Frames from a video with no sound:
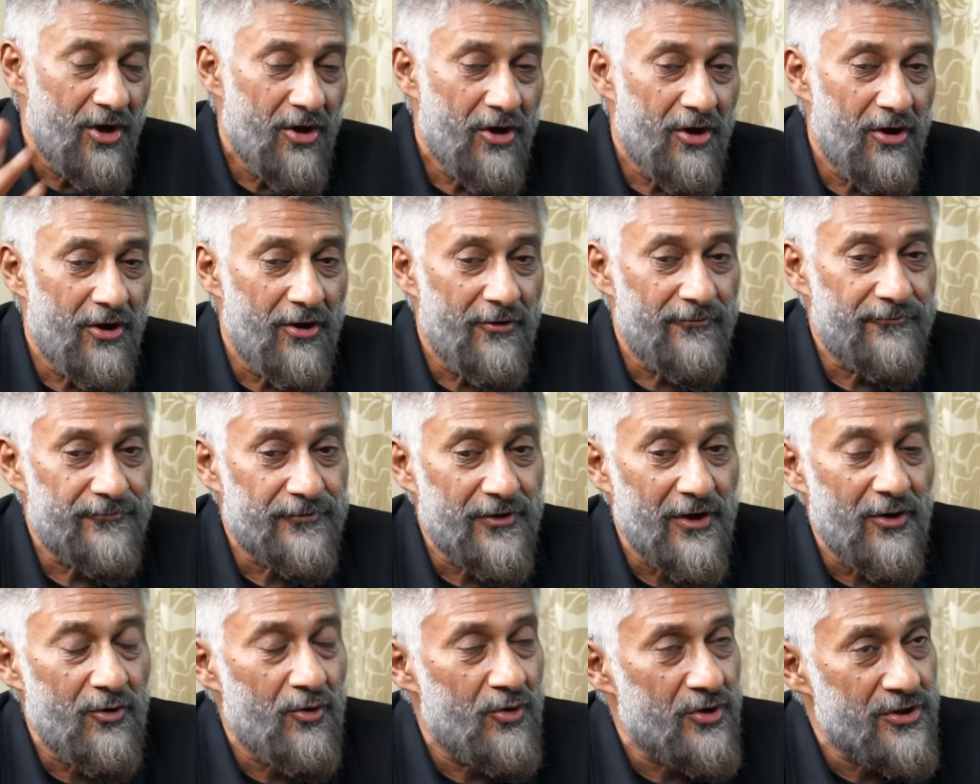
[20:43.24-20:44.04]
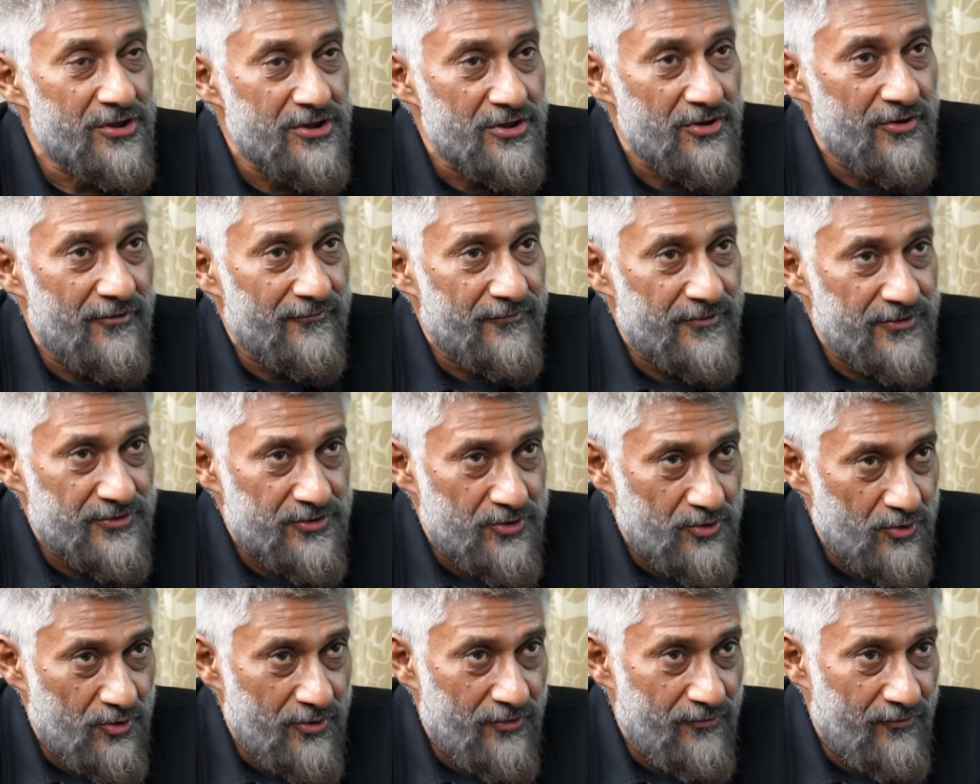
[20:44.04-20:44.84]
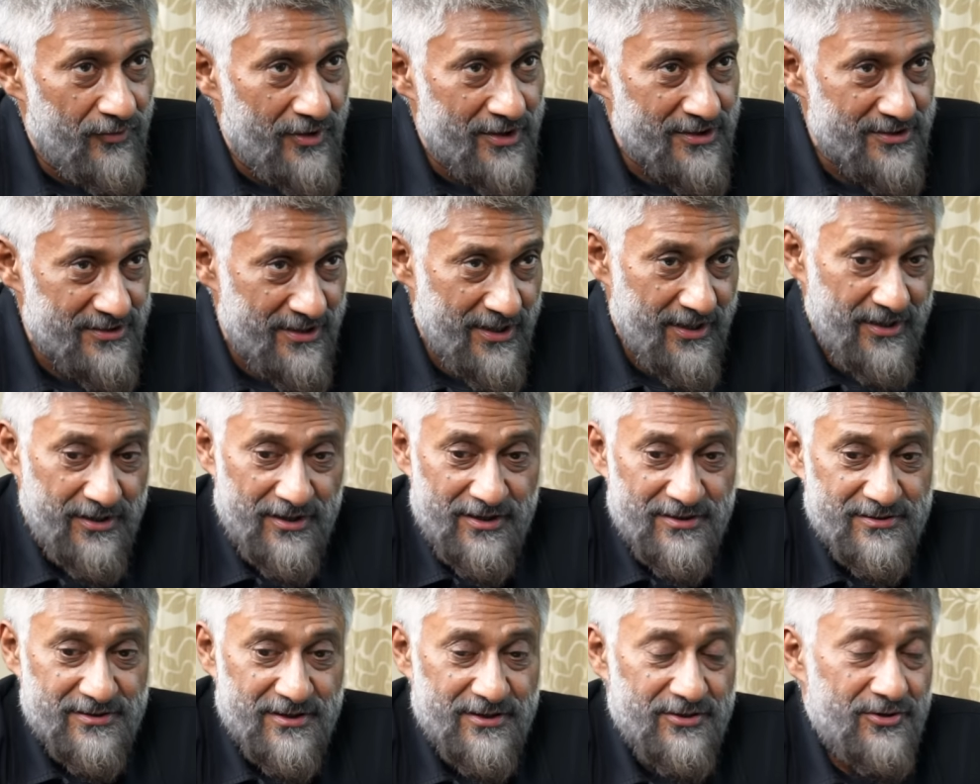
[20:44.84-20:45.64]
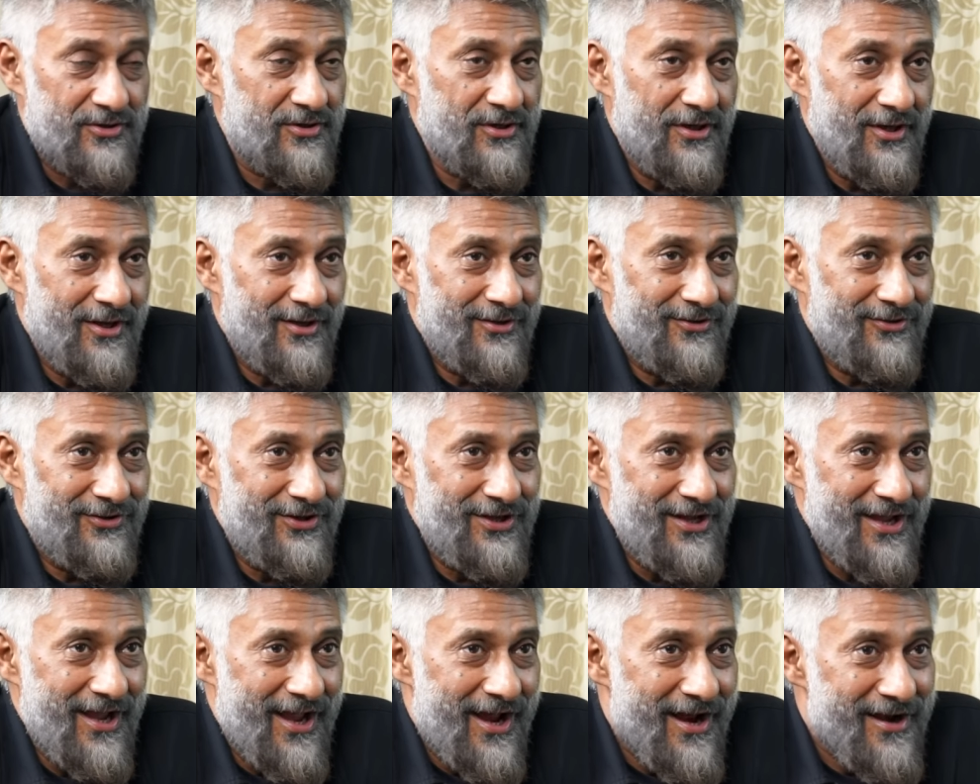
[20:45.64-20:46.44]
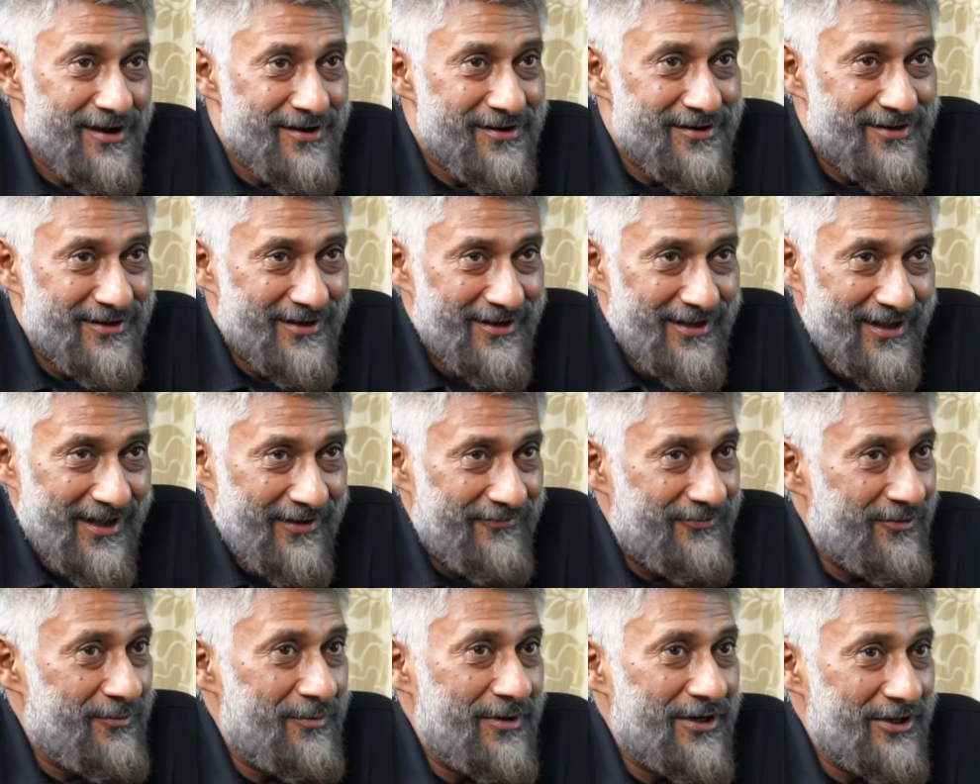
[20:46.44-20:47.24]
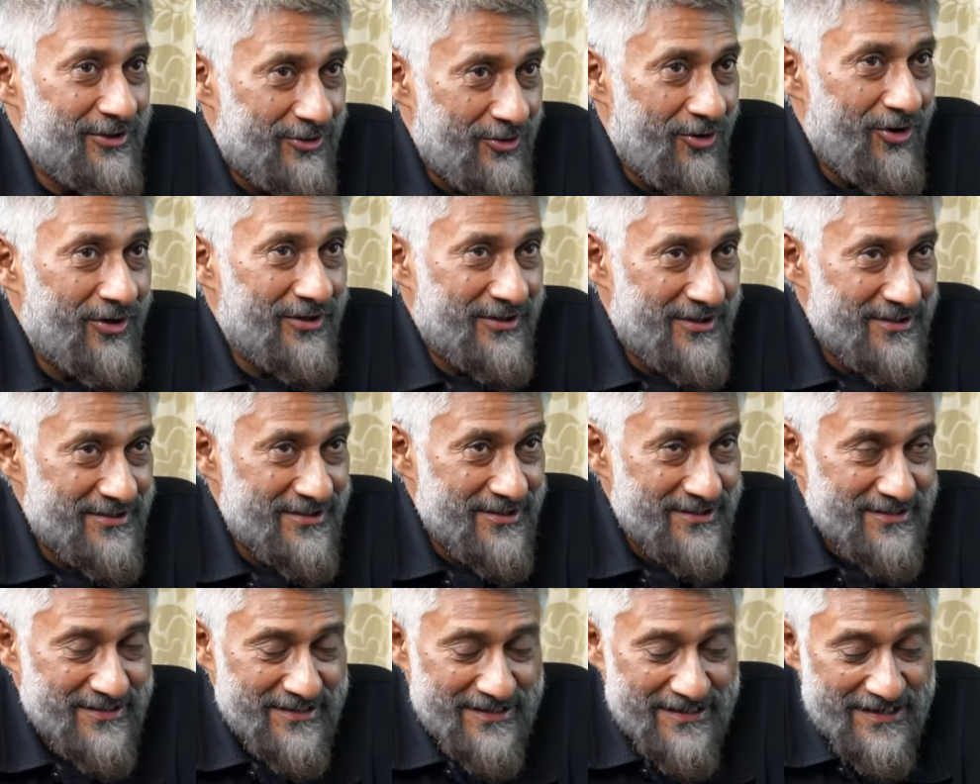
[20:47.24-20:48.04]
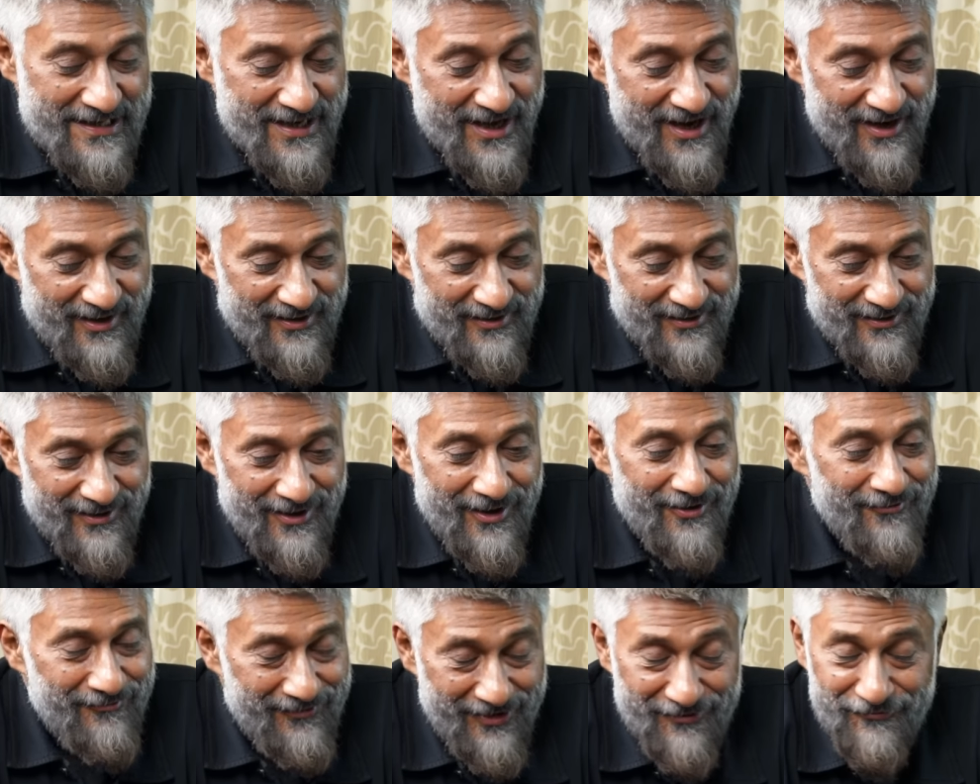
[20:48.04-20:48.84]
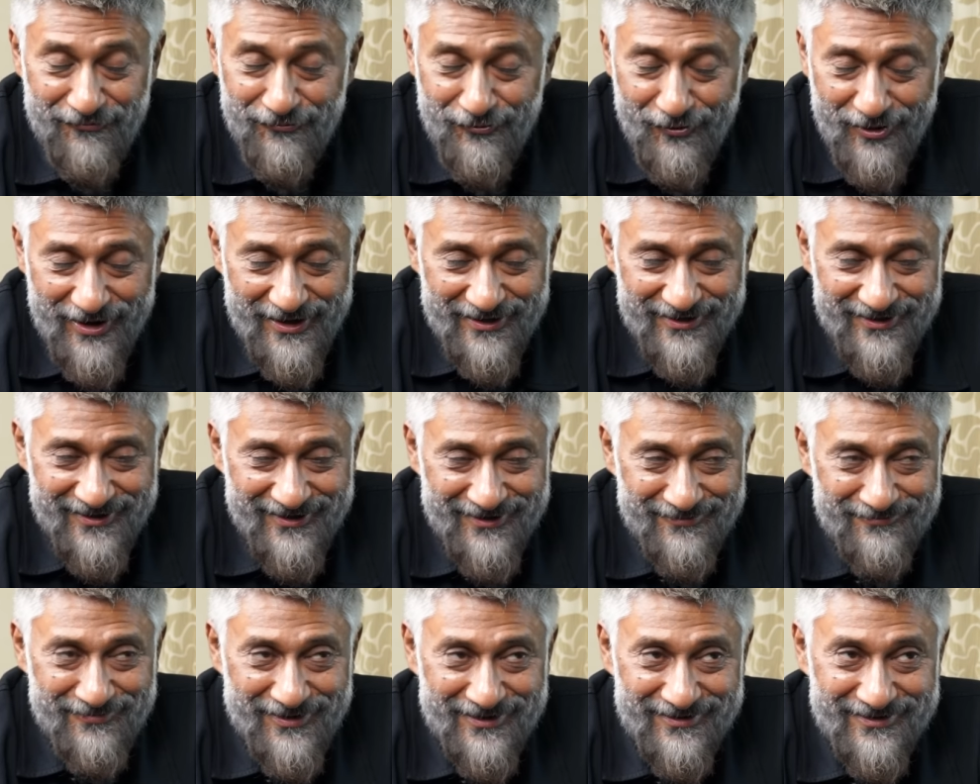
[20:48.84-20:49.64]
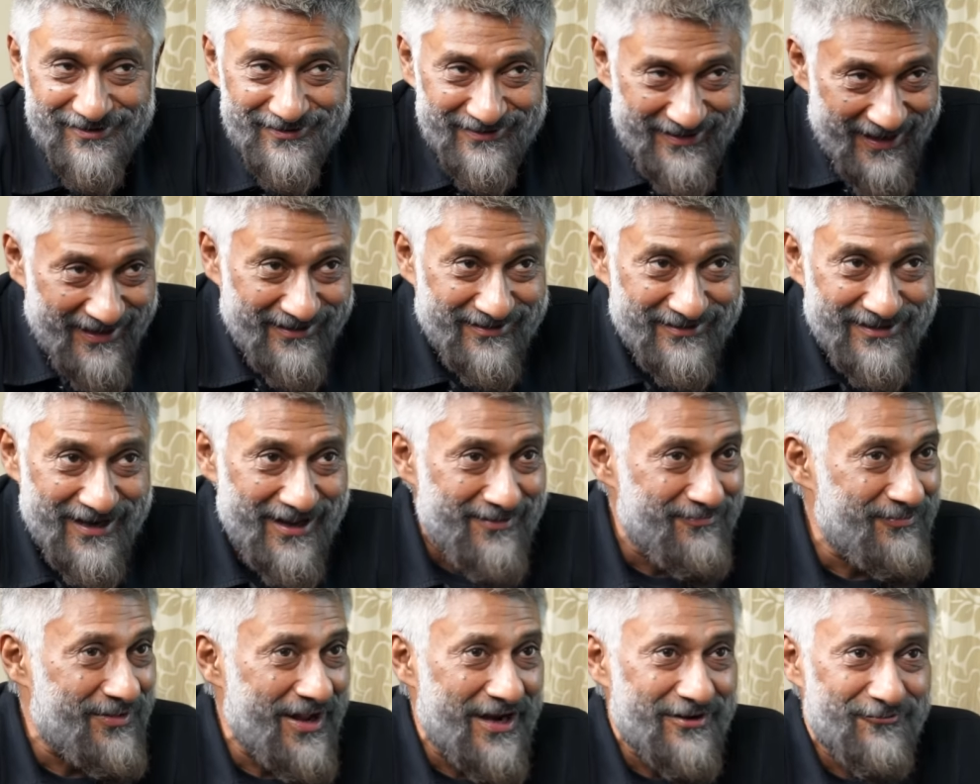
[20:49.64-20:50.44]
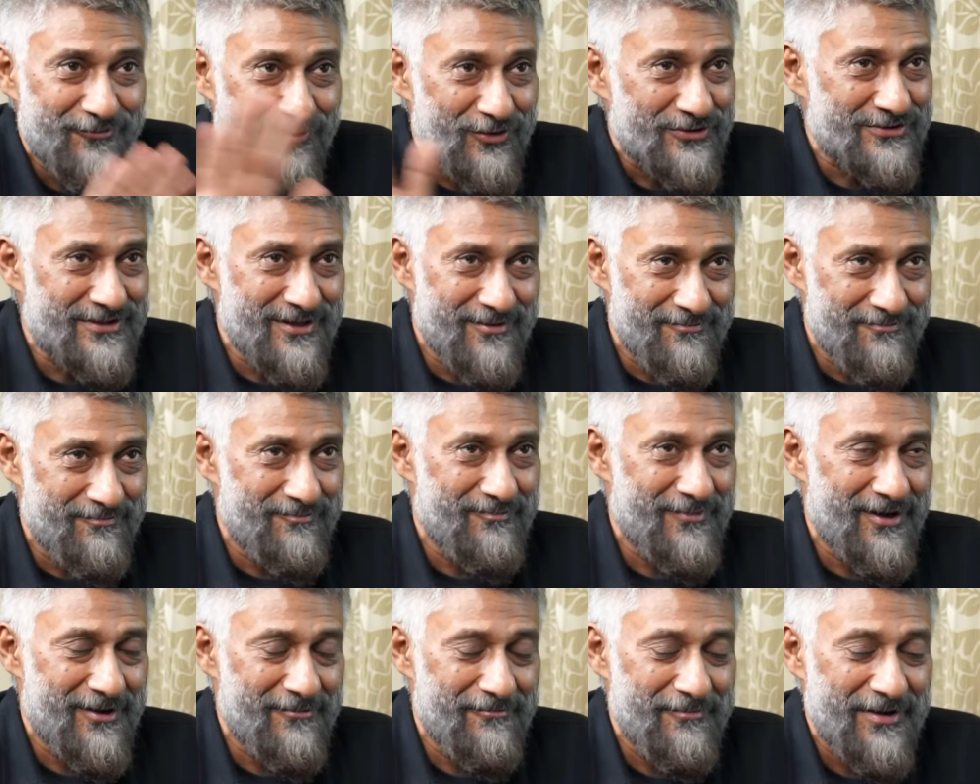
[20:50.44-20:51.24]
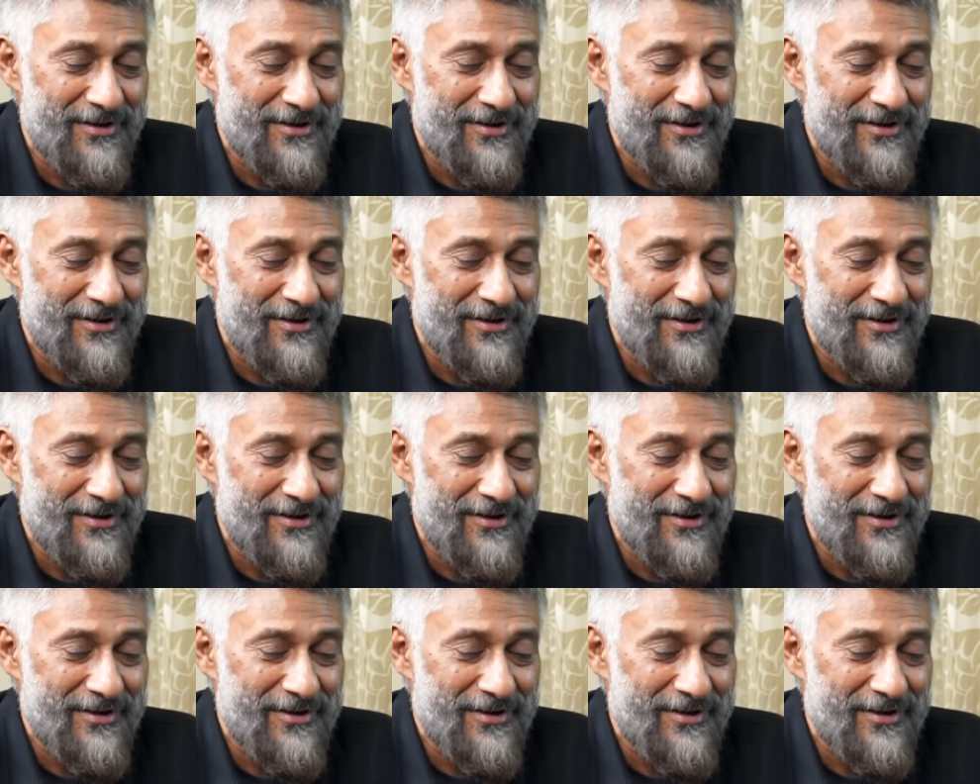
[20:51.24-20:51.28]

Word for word: of the origin of this universe. And is it the end? Everybody thought this is the end. We are forgetting, but that time that was the uh,